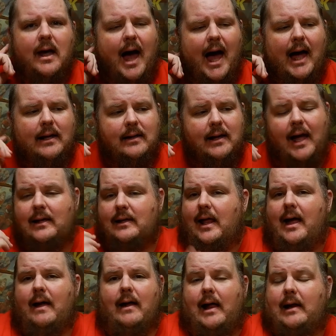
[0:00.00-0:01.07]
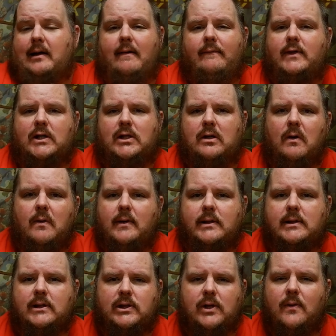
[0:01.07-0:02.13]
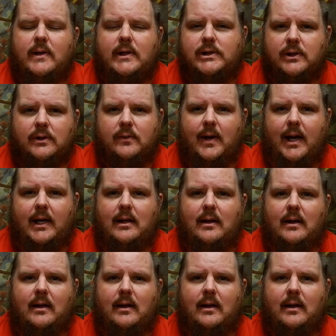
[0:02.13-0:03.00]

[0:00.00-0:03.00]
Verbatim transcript: I love the stories. The stories are great.